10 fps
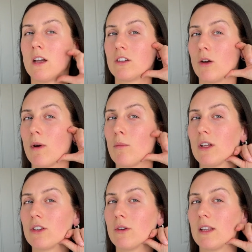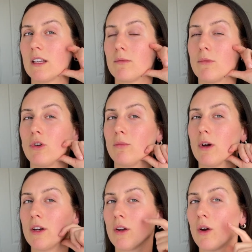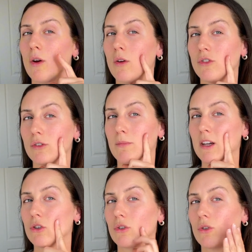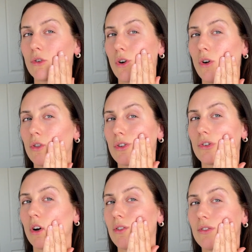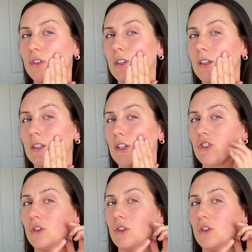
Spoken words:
So when we're doing this movement, just make sure you're not on the soft tissue,